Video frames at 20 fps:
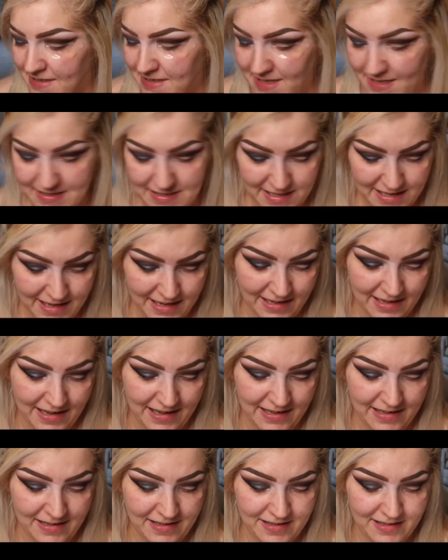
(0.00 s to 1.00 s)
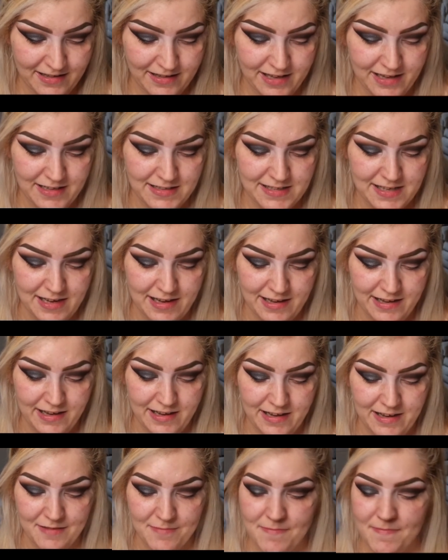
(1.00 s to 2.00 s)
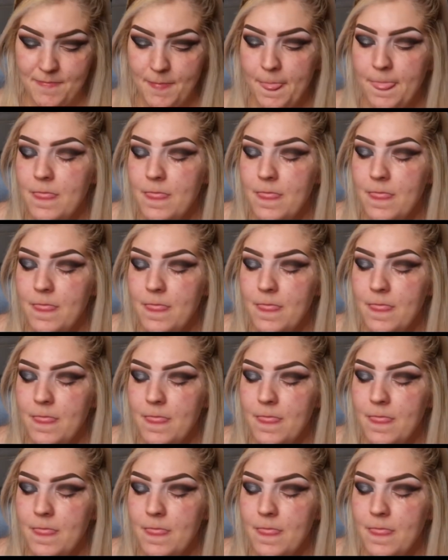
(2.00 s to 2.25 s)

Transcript: that's the kind of lassie I am.